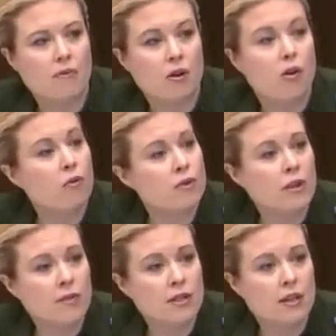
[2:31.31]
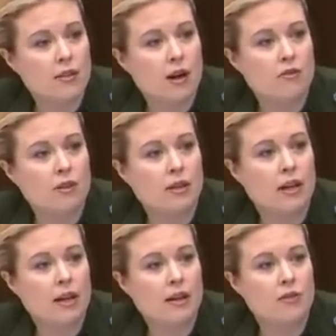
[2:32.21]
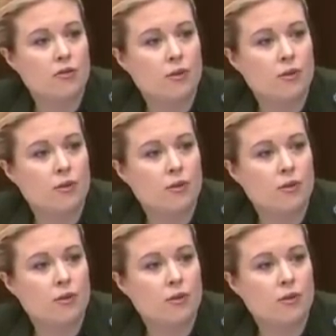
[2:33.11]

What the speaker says: There are over 17,000 Canadians